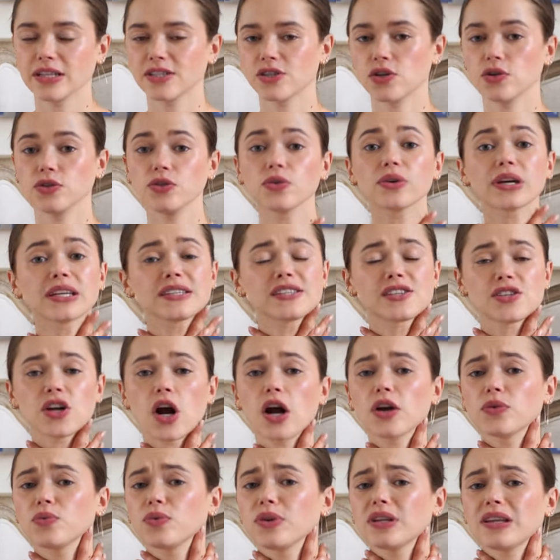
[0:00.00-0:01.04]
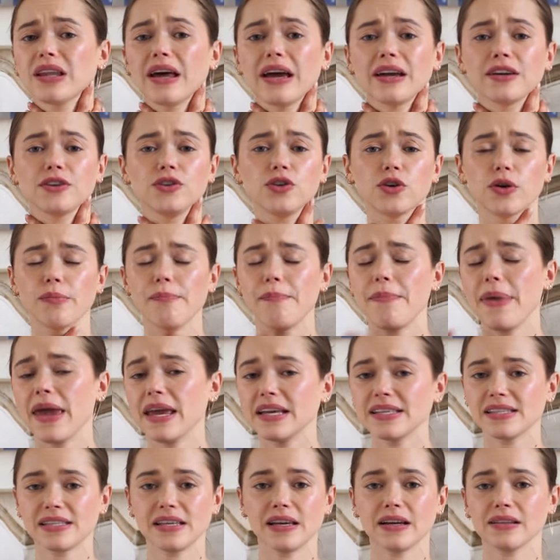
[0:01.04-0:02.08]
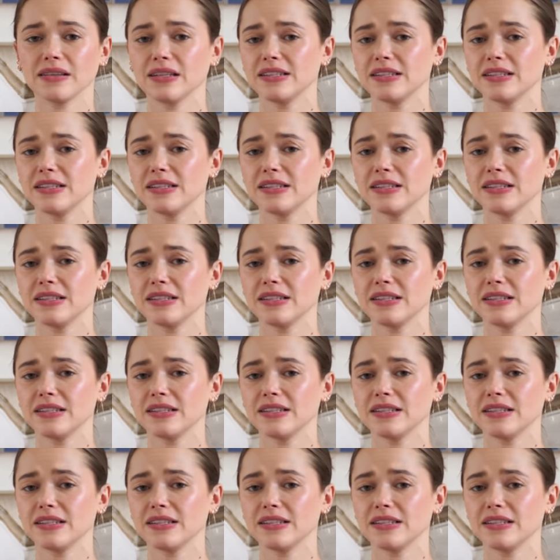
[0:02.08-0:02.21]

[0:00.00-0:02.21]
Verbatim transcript: So you can start with like your basic,